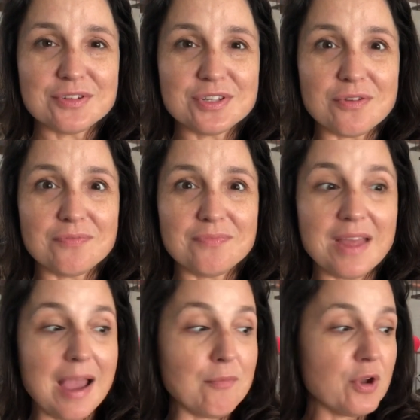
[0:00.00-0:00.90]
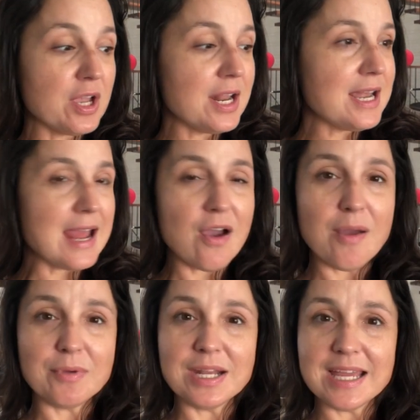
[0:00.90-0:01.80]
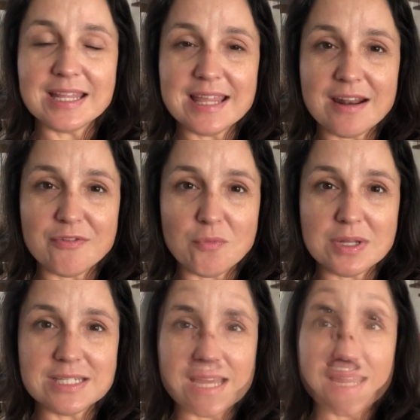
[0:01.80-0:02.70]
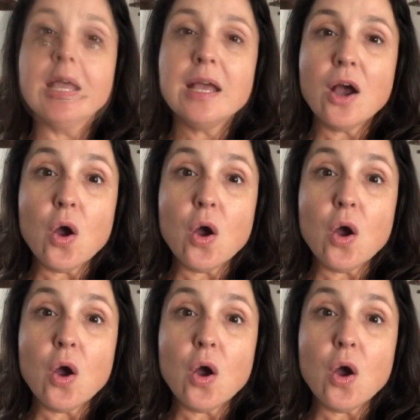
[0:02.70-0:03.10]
So I'm working on it now. I'm gonna get that other one done.